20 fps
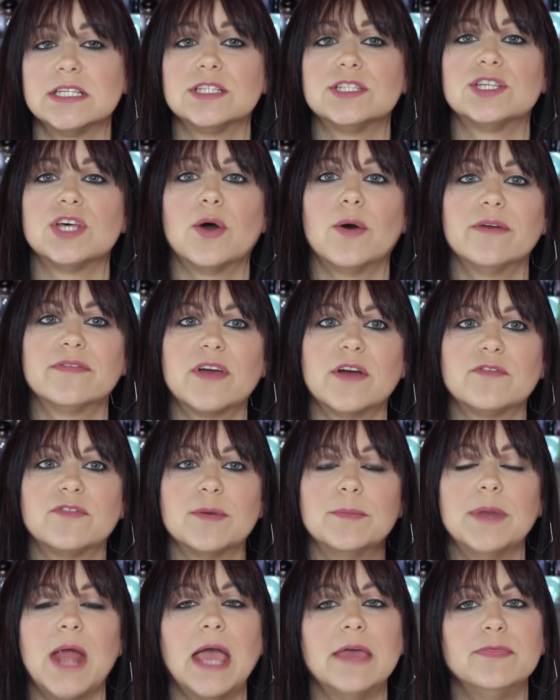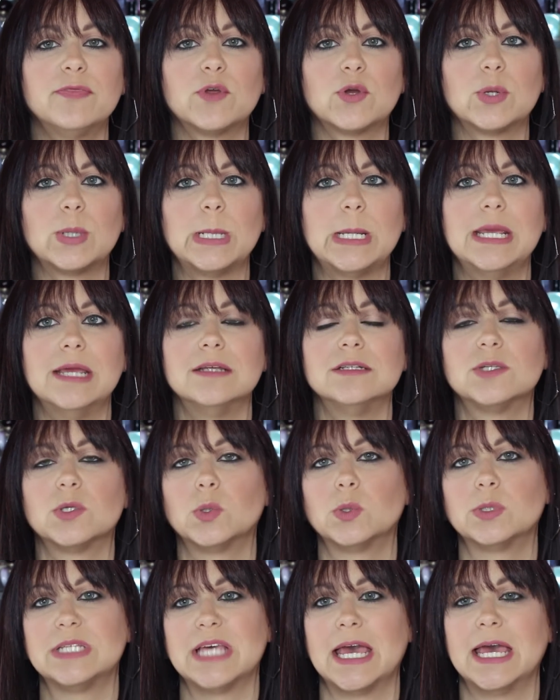So I've got from 9:30
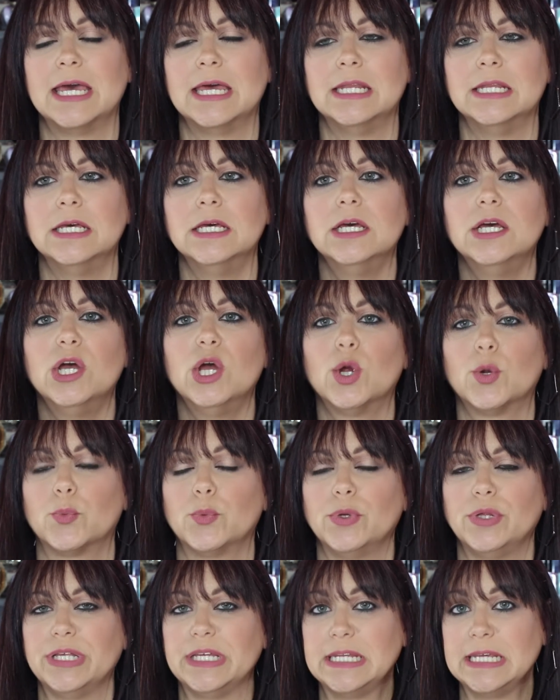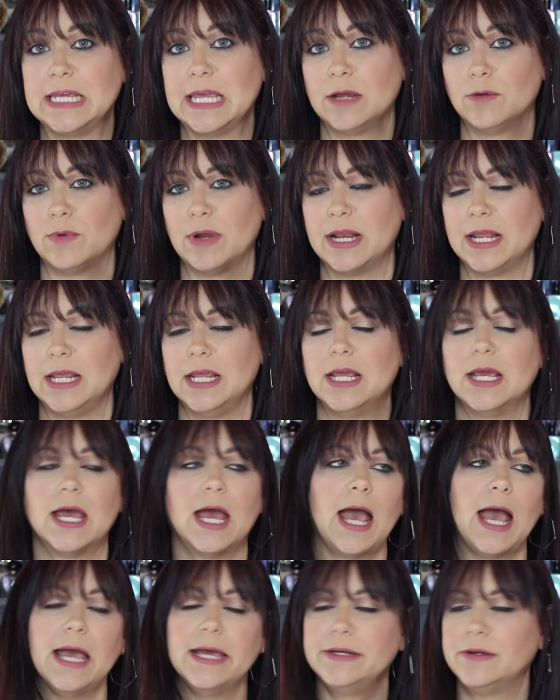until 10 really to get ready.
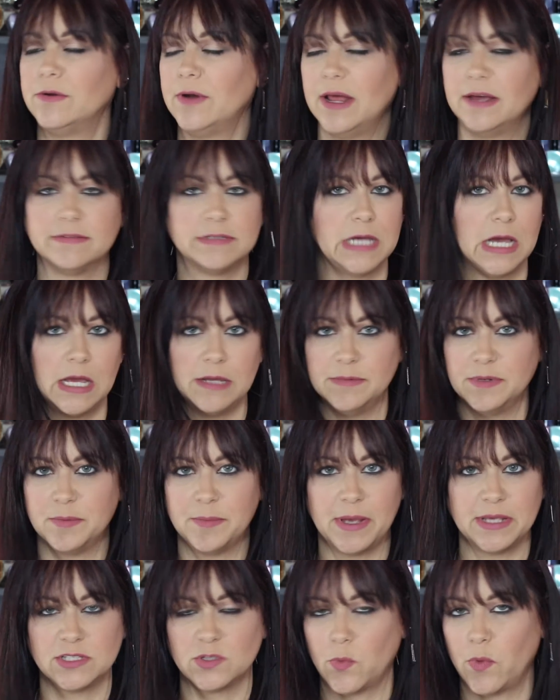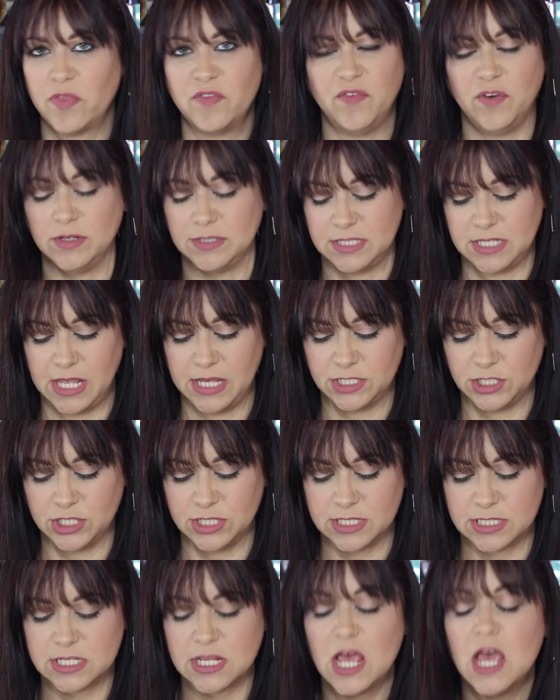I don't have time to mess with false
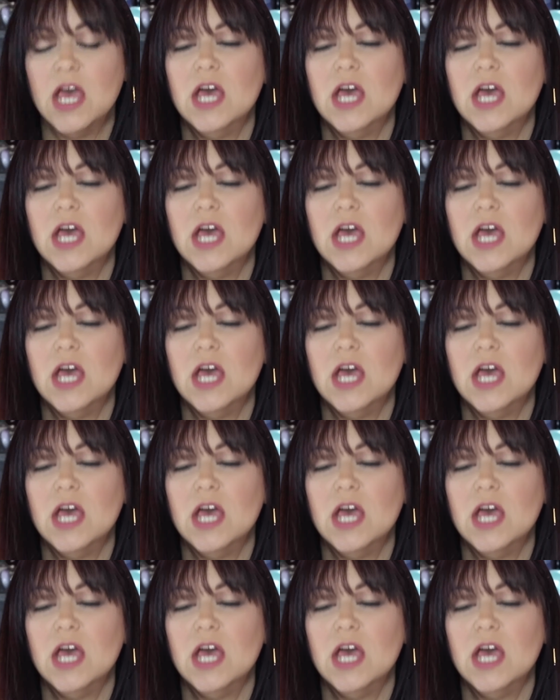lashes.